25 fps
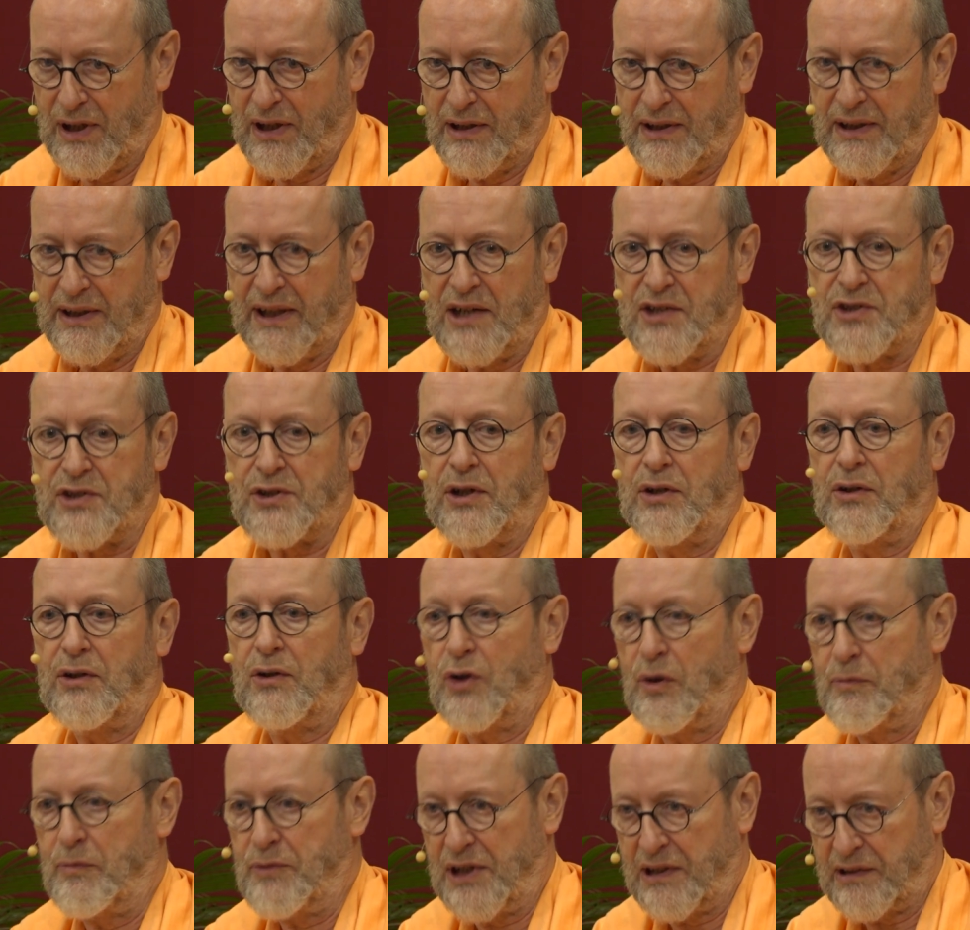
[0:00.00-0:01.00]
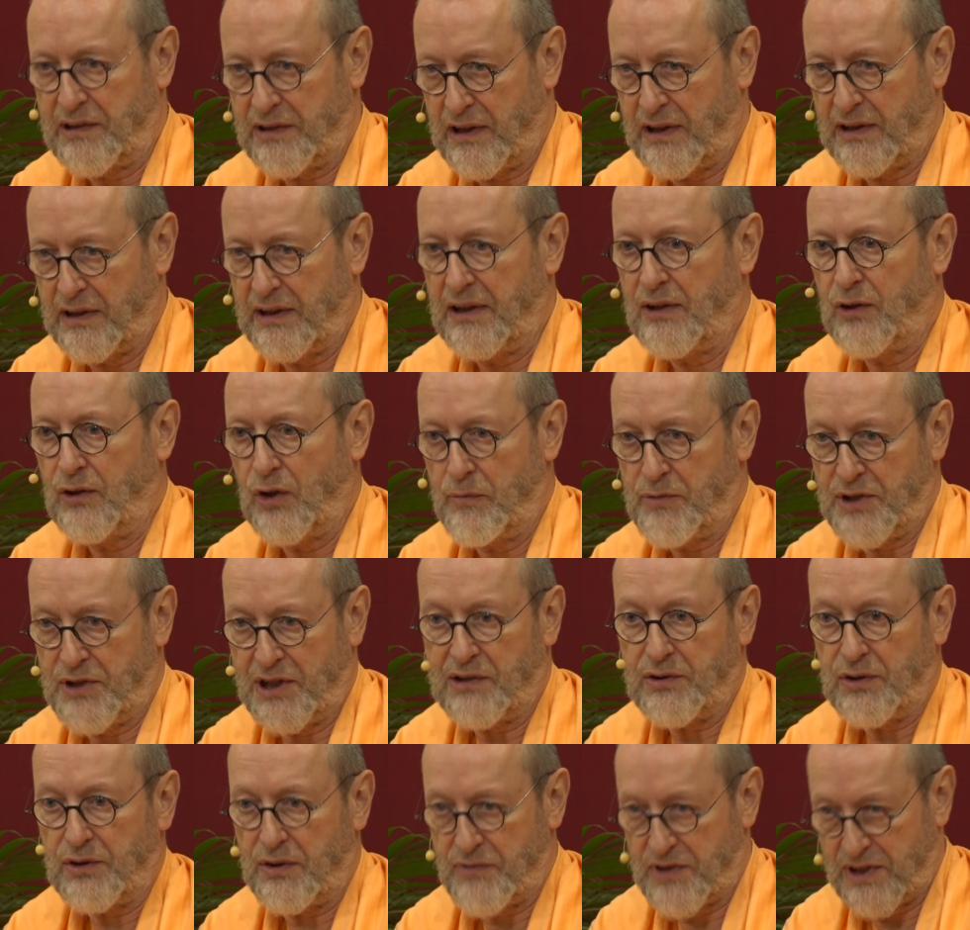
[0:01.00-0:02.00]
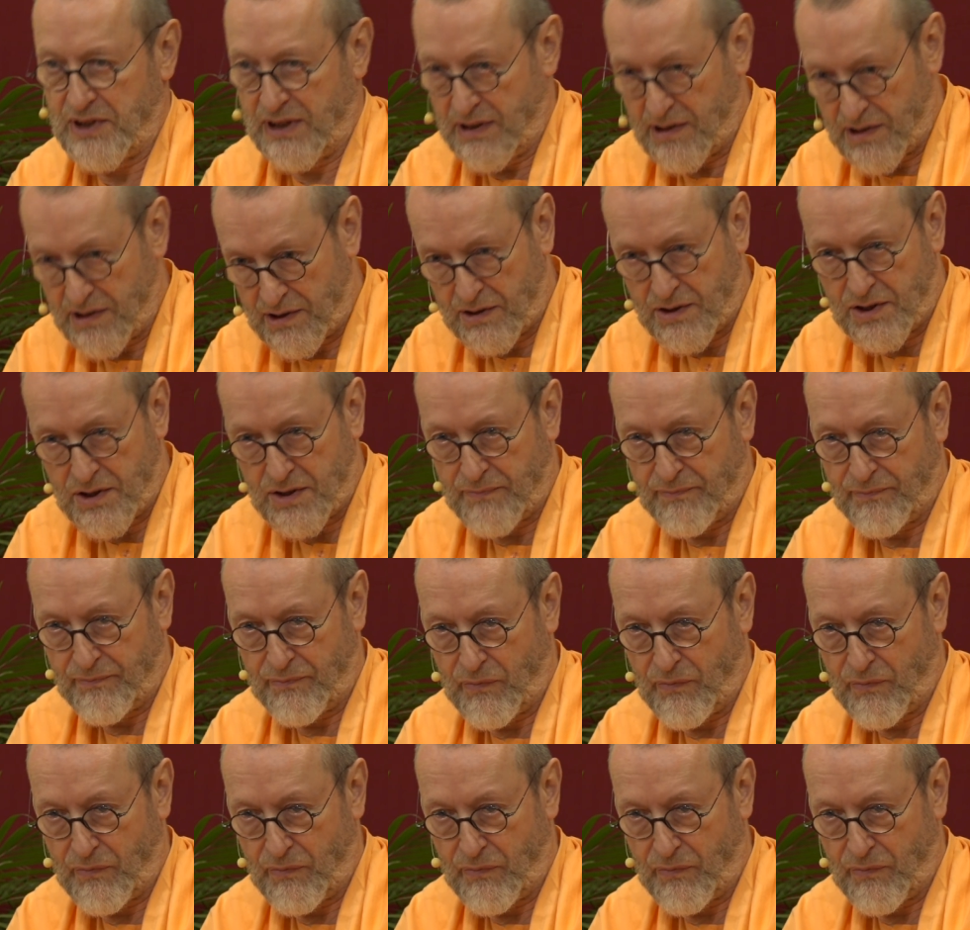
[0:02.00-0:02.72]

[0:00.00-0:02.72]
The external objects are the objects of senses.